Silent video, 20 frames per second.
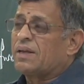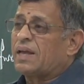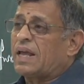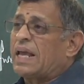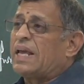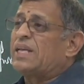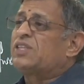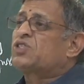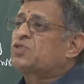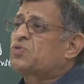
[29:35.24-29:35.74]

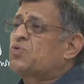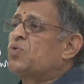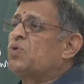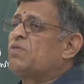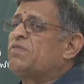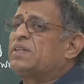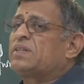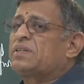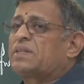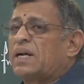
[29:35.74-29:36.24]
Each
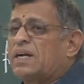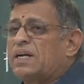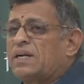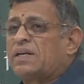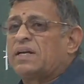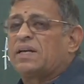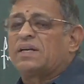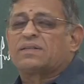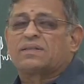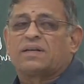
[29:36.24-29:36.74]
school with
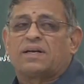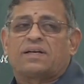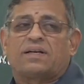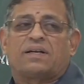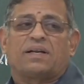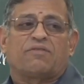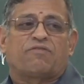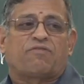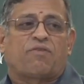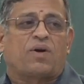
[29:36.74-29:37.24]
20,
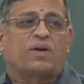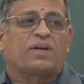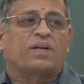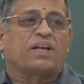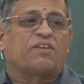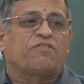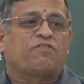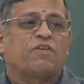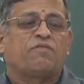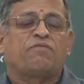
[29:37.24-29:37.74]
30,
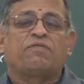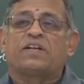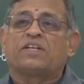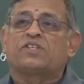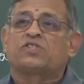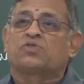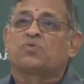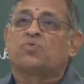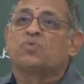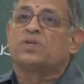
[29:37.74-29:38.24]
40, 50
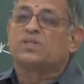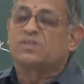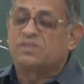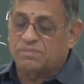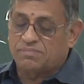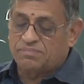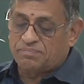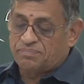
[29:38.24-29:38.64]
students.